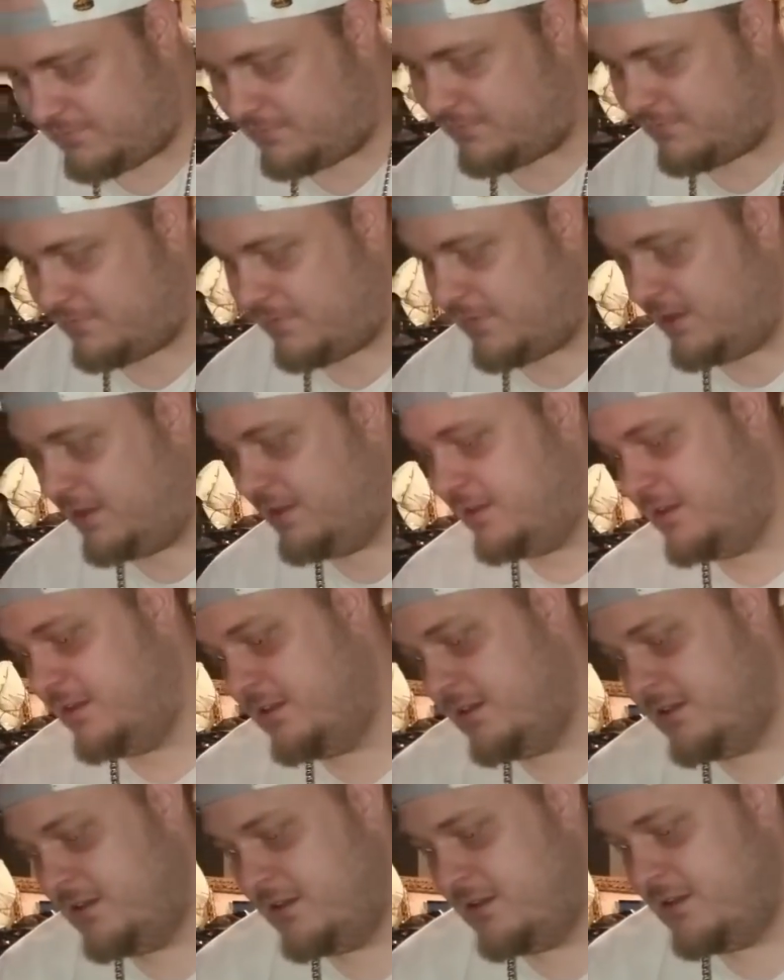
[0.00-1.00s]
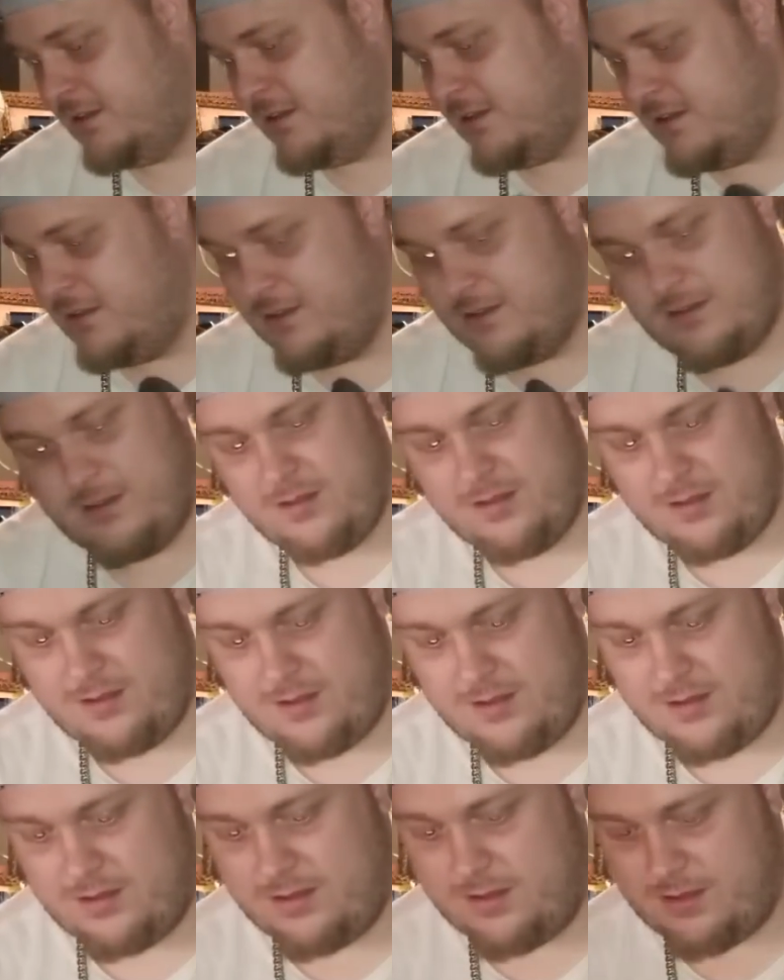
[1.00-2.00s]
The hat in the front matches
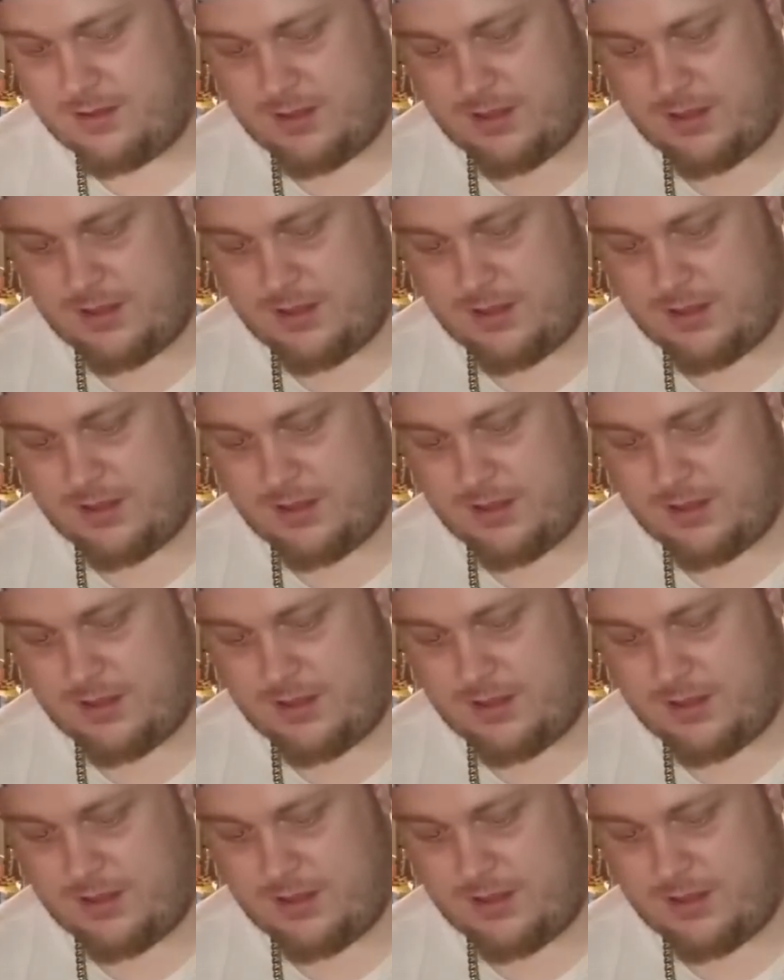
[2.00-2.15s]
that jacket.